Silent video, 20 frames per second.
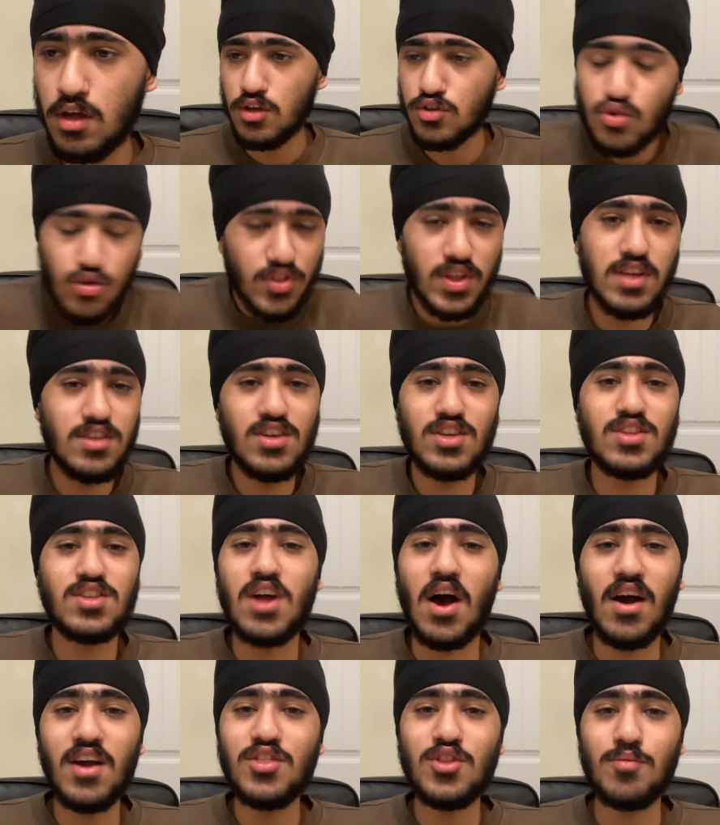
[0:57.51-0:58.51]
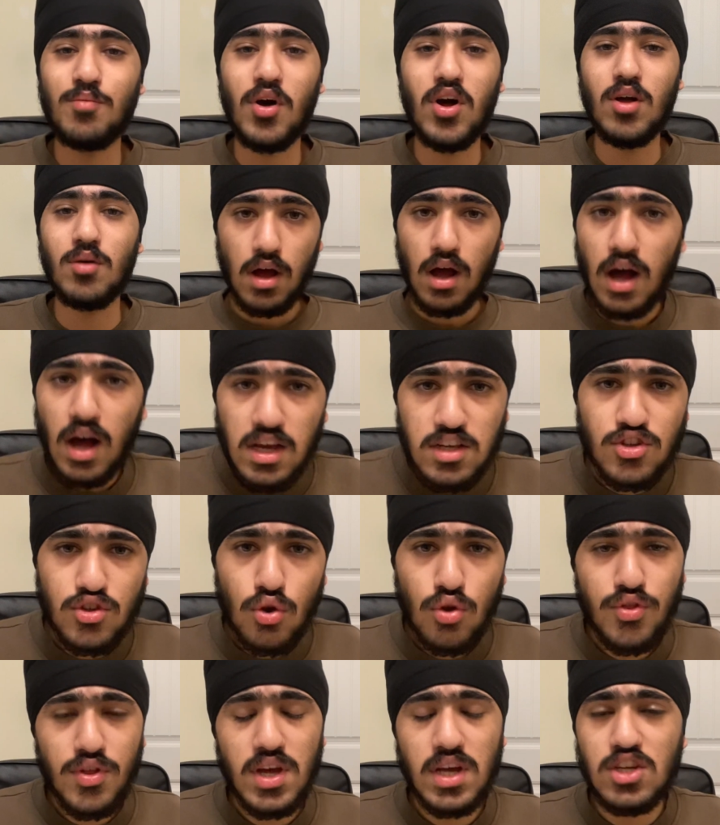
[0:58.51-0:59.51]
So they just tied them up. I
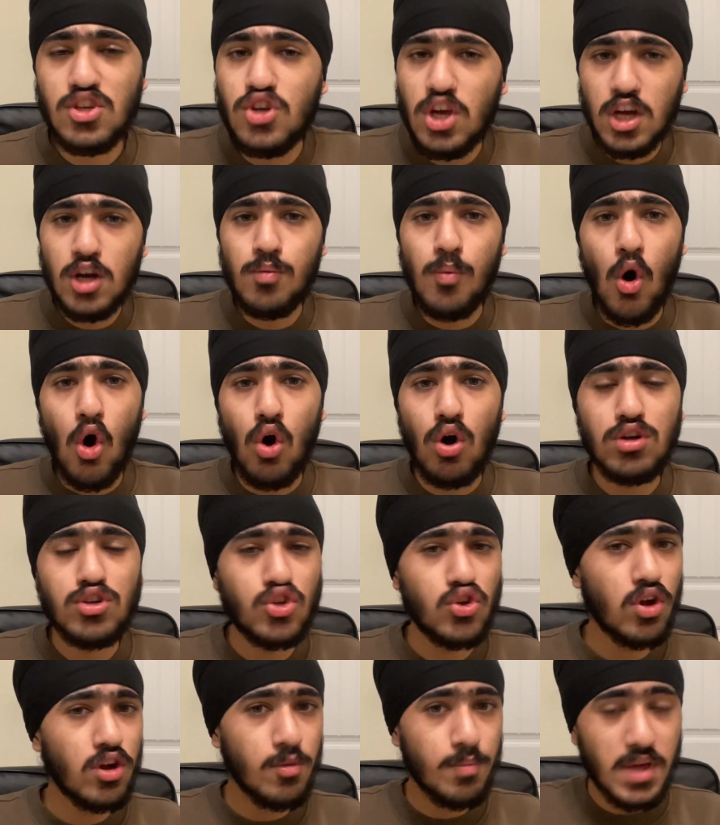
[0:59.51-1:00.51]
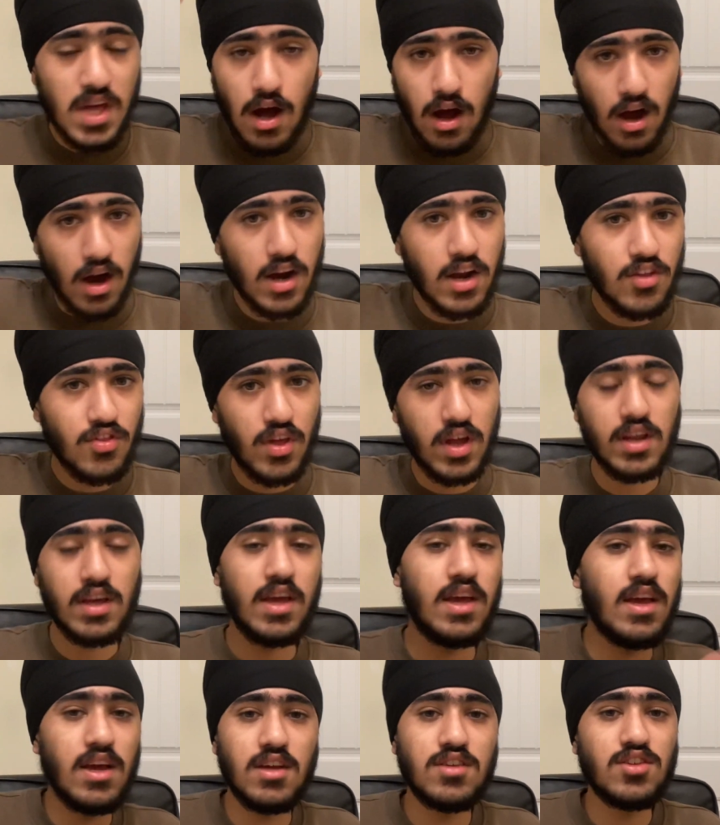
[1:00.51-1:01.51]
still think Jake Paul should be higher than
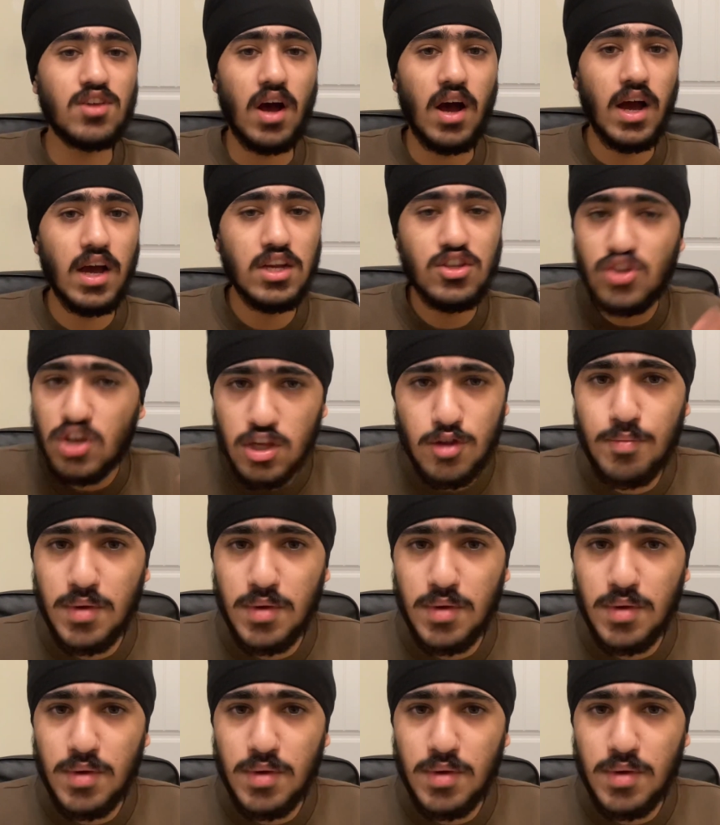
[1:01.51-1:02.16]
KSI just